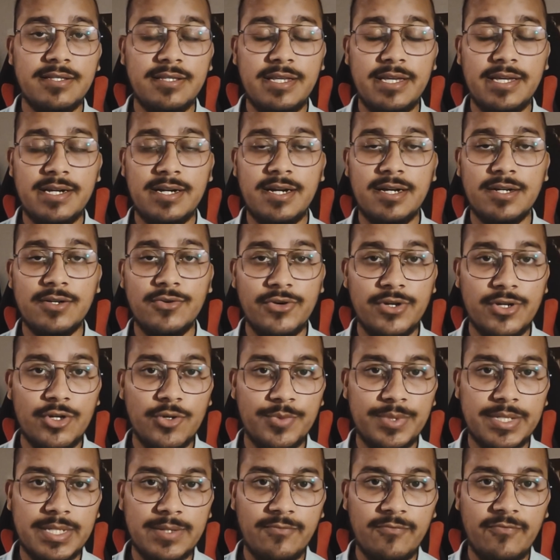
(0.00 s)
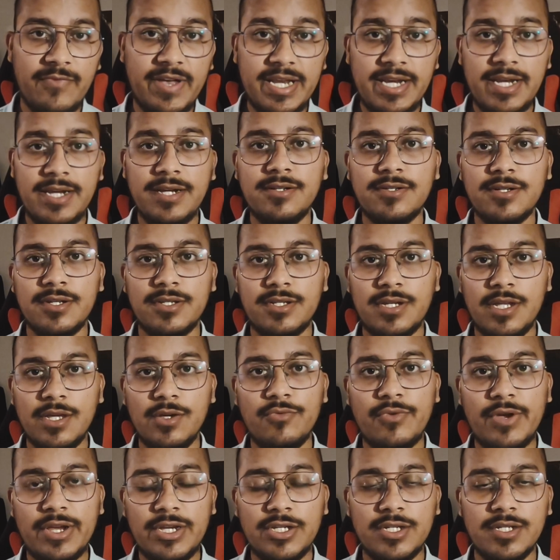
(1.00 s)
there are going to be some very
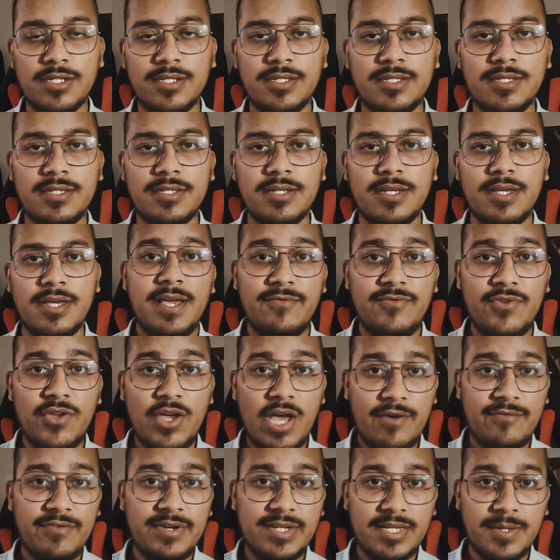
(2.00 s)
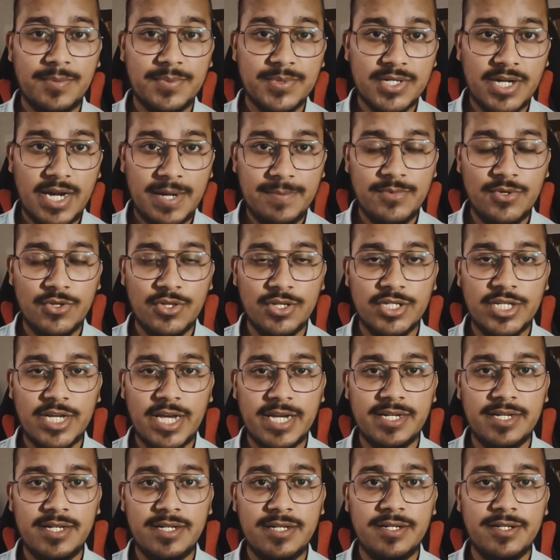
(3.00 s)
interesting questions. If you haven't subscribed to the
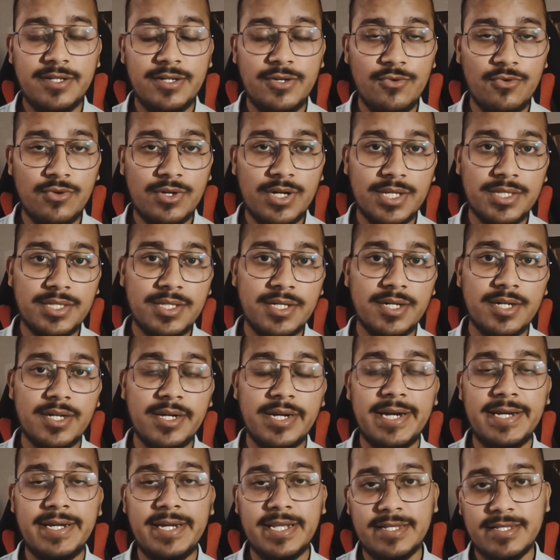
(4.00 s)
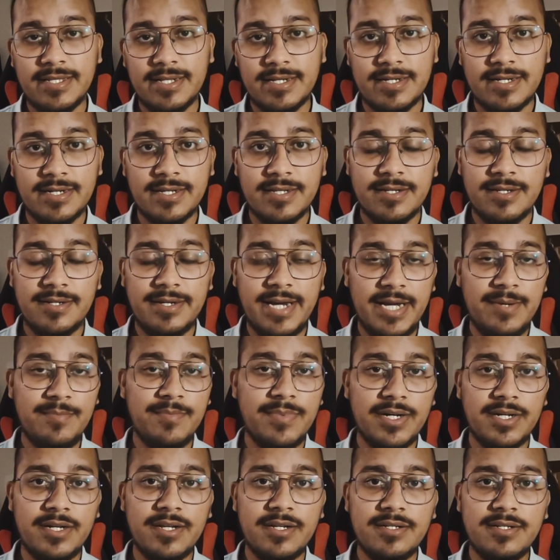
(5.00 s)
channel, do consider hitting that red
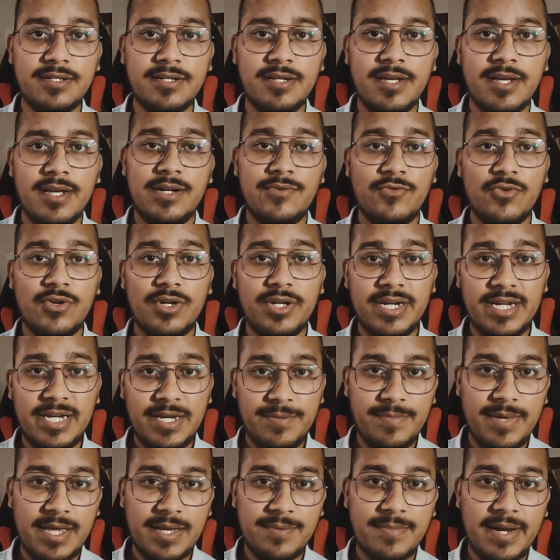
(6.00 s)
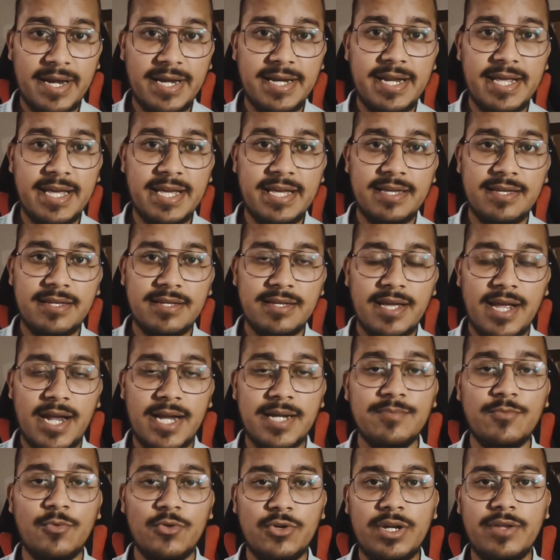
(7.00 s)
button. It would really make my day
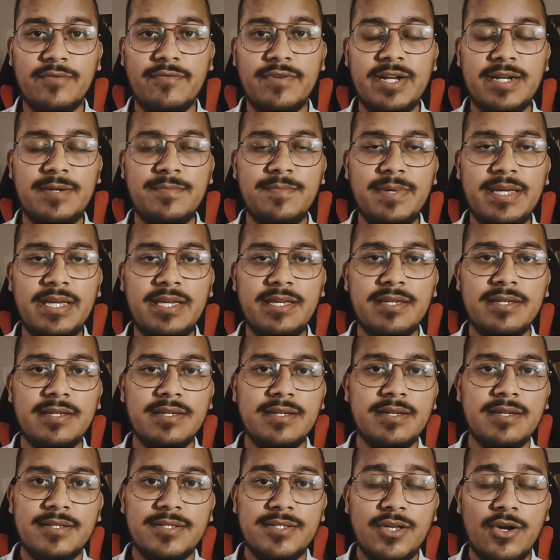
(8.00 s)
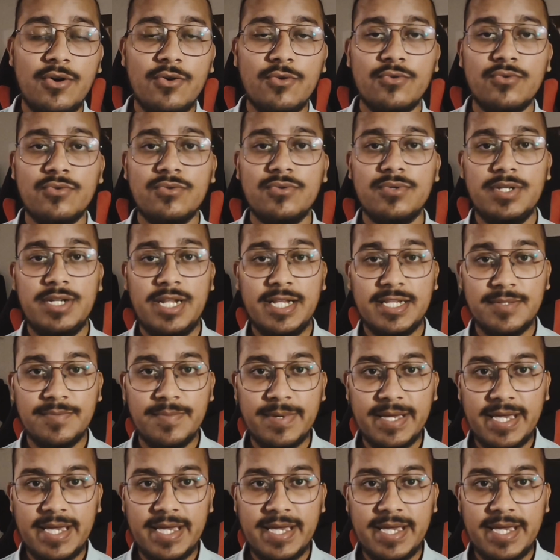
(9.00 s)
and motivate me. So let's